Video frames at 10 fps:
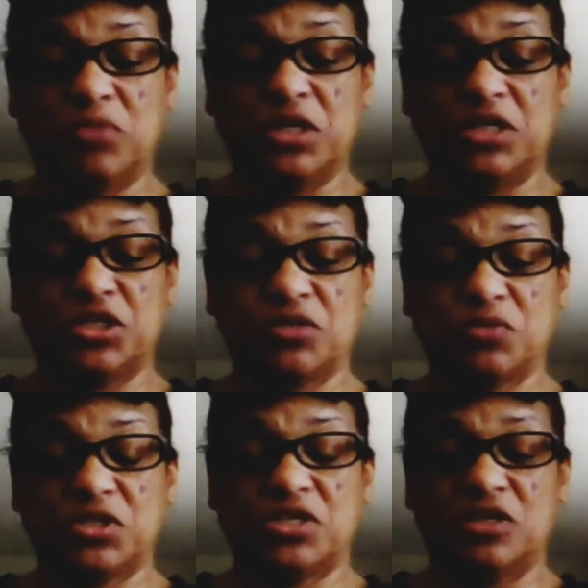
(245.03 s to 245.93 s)
but it just
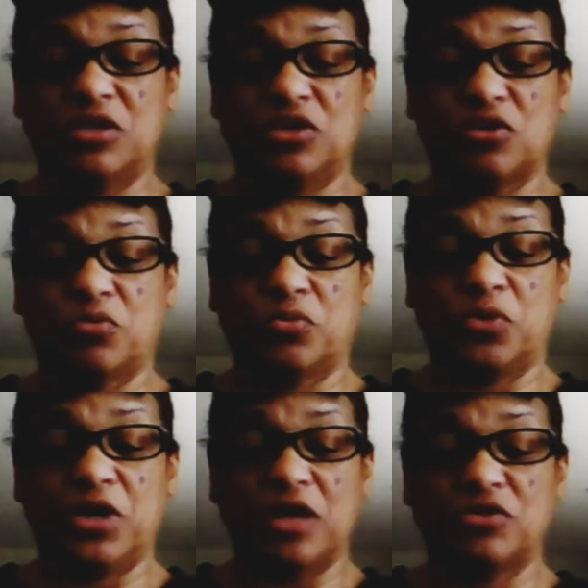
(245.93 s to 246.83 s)
was, you know,
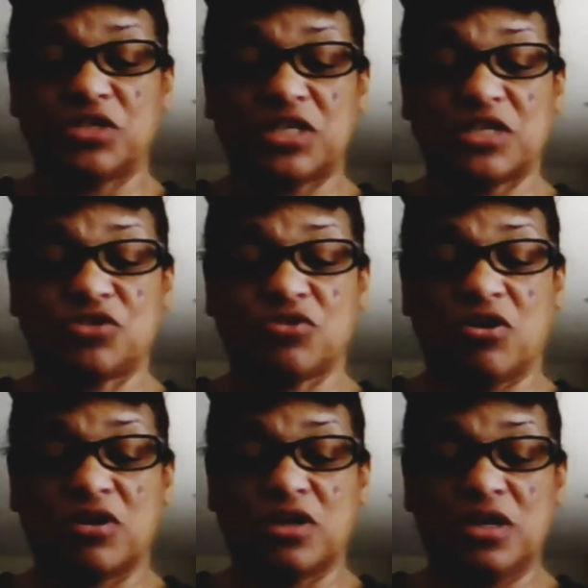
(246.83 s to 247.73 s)
we're not used to that
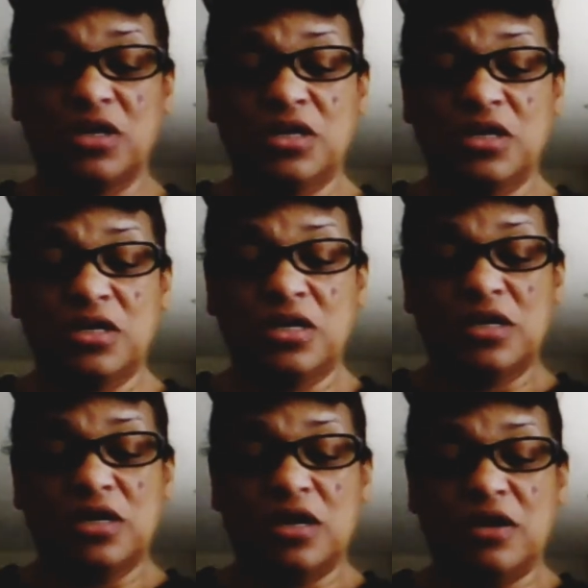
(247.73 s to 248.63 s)
strong
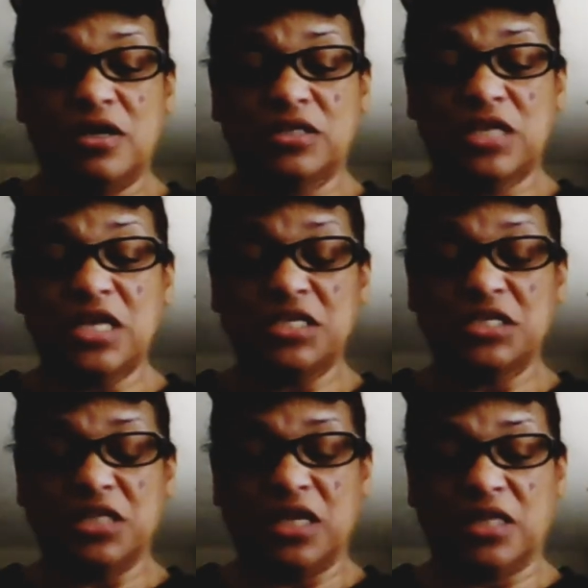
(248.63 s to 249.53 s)

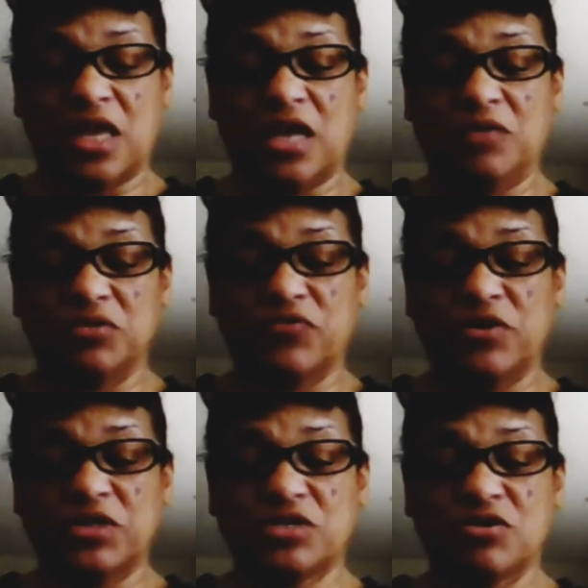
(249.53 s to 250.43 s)
taste like that. It was
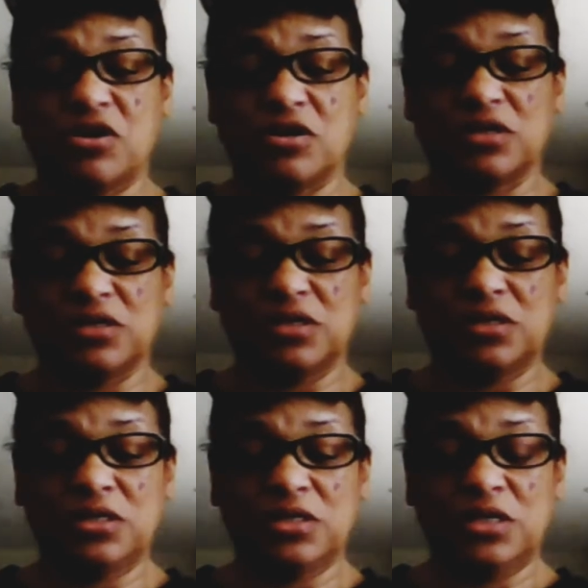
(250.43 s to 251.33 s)
very strong.
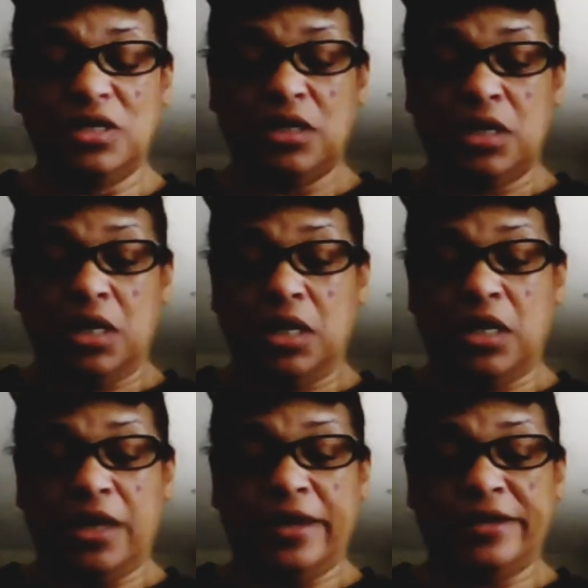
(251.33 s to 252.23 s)

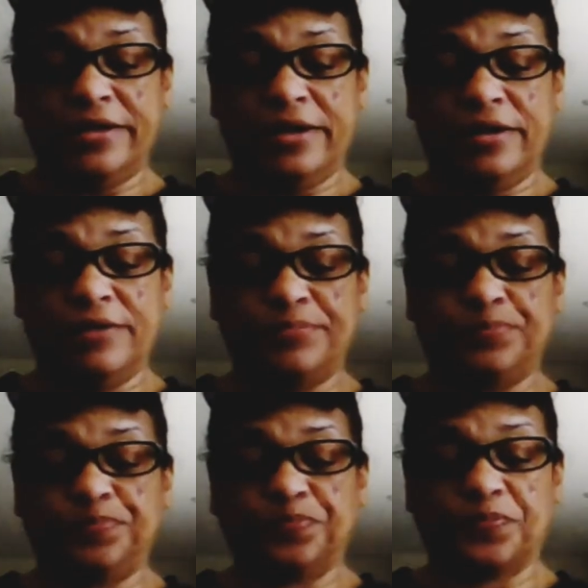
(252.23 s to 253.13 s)
And
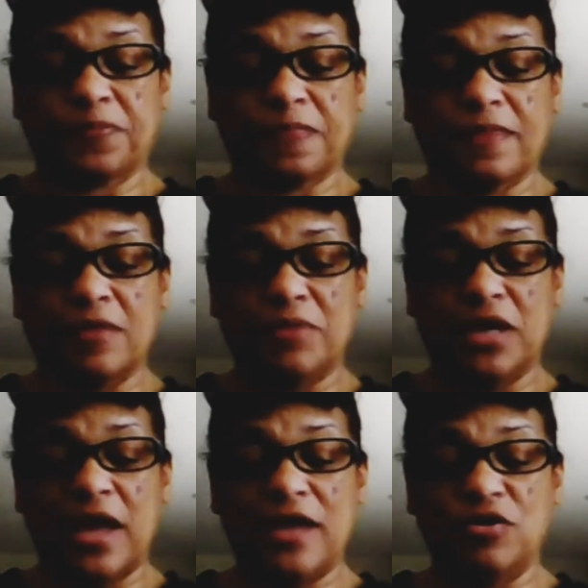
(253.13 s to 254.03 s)

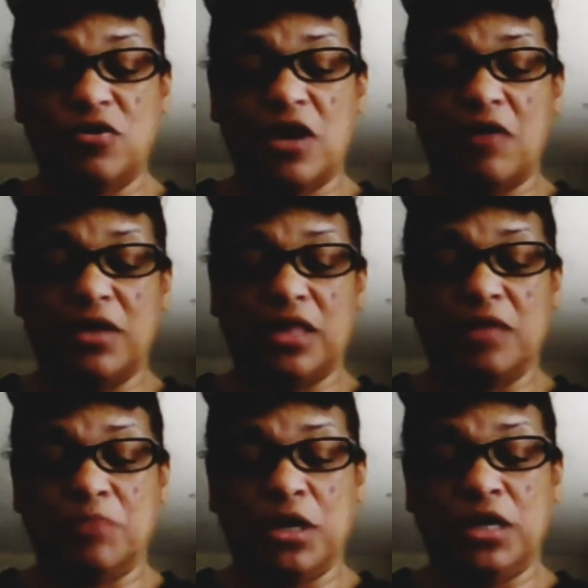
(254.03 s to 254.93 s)
but I know how I
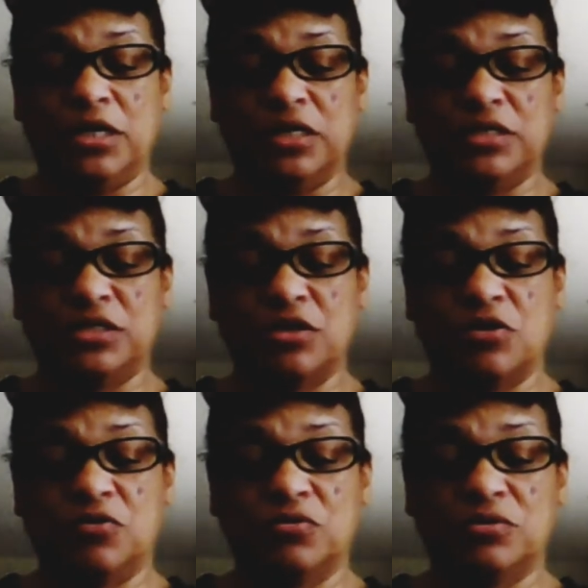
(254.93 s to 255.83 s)
like mine, and
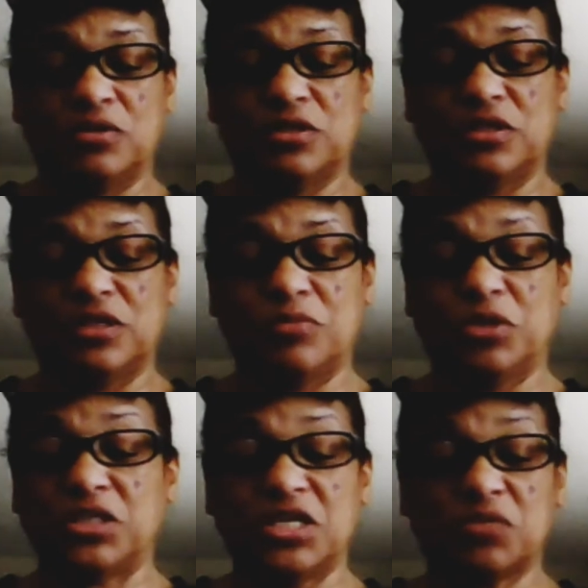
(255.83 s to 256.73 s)
so,
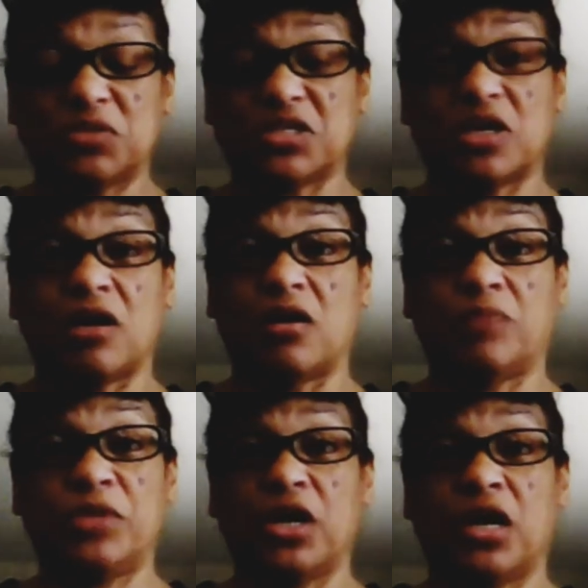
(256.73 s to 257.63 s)
but this was
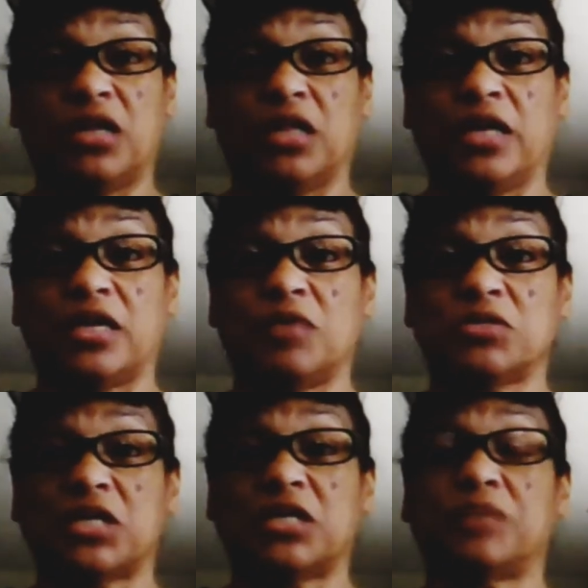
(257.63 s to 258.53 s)
beyond, like, it
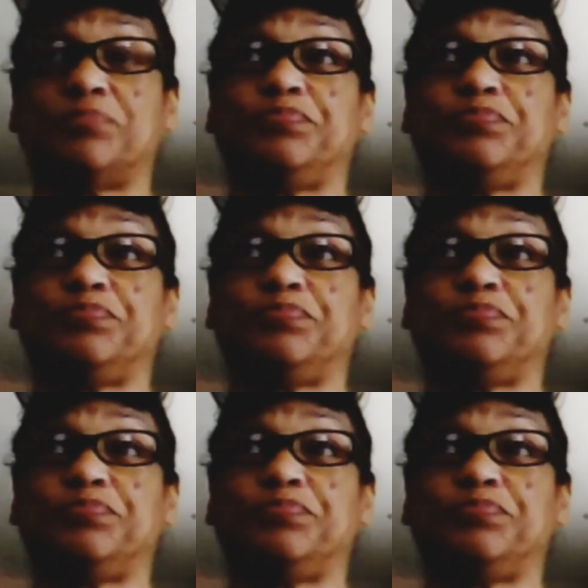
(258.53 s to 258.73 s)
was like